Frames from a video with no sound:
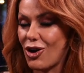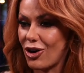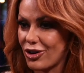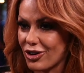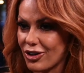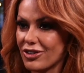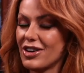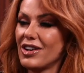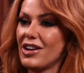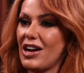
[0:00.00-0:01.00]
longer.
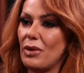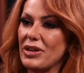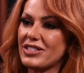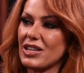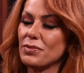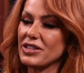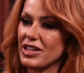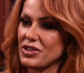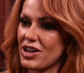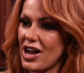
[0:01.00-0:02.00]
It's something
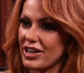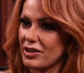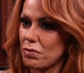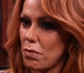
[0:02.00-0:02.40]
that you kind of